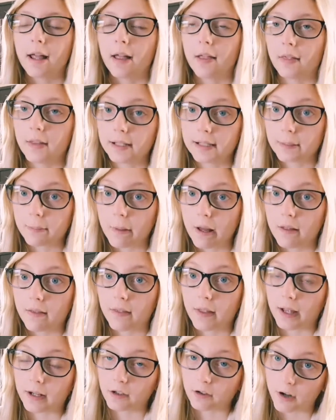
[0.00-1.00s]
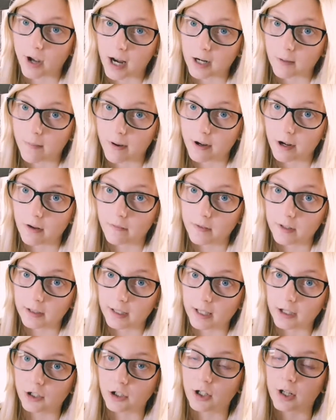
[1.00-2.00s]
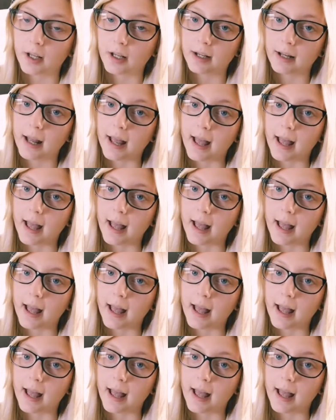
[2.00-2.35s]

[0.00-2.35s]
This month I tracked my ovulation,